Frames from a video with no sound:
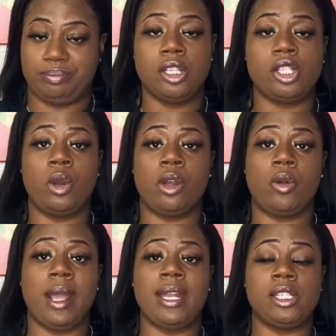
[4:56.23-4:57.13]
So a
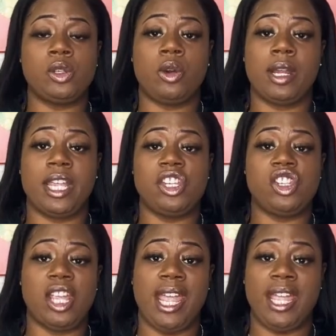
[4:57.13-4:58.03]
credit score can
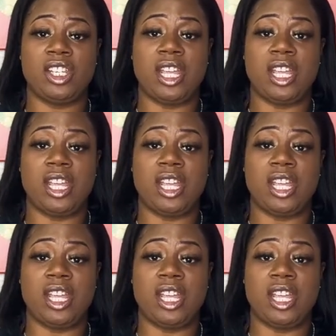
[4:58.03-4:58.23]
change